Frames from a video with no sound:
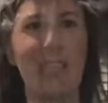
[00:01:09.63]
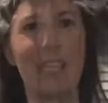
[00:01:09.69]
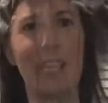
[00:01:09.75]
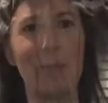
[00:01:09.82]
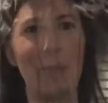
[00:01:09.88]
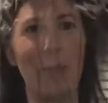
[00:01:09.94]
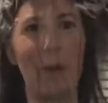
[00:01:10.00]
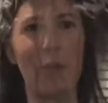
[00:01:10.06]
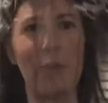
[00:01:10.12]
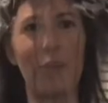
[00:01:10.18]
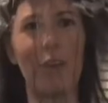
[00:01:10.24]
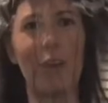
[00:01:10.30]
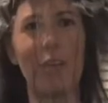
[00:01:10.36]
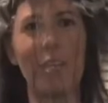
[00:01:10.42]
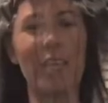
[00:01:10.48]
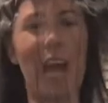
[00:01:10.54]
is my
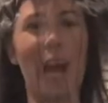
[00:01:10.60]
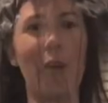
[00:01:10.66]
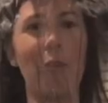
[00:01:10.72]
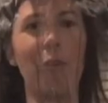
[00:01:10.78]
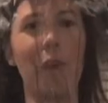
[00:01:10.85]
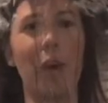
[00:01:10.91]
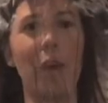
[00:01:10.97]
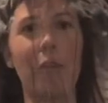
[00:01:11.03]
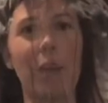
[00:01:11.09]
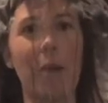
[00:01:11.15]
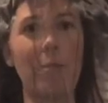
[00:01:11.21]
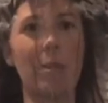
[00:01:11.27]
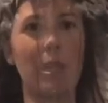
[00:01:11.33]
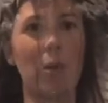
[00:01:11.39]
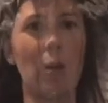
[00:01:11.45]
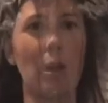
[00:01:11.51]
first outfit. I've
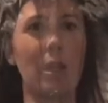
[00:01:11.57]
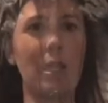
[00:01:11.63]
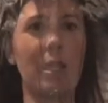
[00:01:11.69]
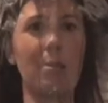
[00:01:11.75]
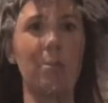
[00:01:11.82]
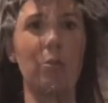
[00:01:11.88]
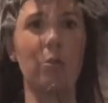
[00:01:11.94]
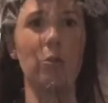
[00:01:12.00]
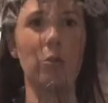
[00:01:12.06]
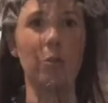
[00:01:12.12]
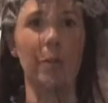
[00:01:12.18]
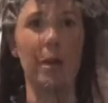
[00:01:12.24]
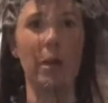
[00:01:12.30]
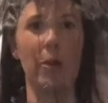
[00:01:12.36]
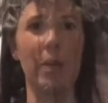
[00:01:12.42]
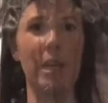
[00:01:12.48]
kept it quite simple, to
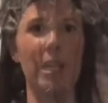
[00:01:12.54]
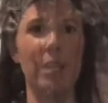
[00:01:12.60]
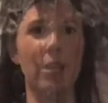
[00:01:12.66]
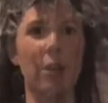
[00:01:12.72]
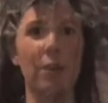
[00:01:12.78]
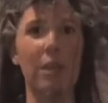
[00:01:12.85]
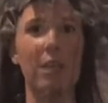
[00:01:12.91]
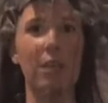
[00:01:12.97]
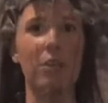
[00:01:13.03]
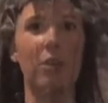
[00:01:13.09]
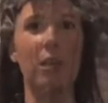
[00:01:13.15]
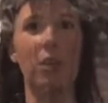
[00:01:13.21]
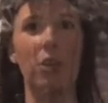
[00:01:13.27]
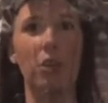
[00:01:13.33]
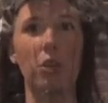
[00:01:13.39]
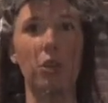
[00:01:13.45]
be honest. I've
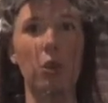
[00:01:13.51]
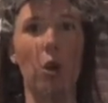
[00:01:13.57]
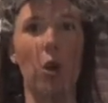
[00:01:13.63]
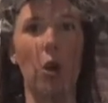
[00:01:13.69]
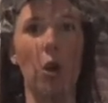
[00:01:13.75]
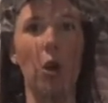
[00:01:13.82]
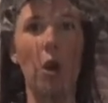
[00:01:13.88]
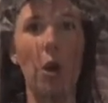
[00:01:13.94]
literally just got